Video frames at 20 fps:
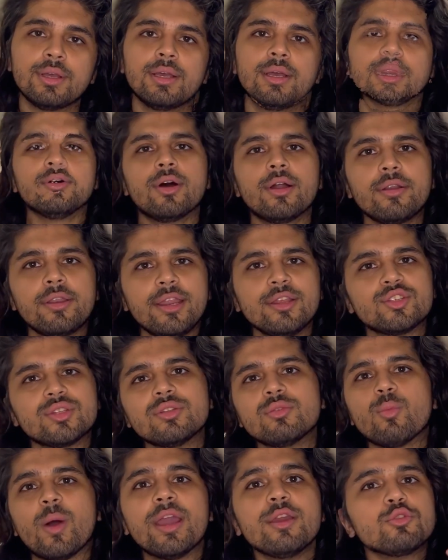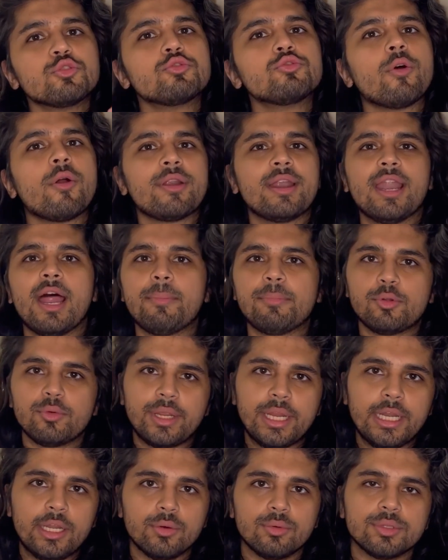Third reason why you should not adapt to
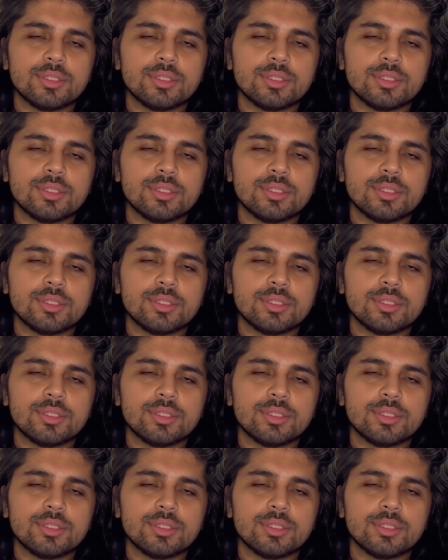keto.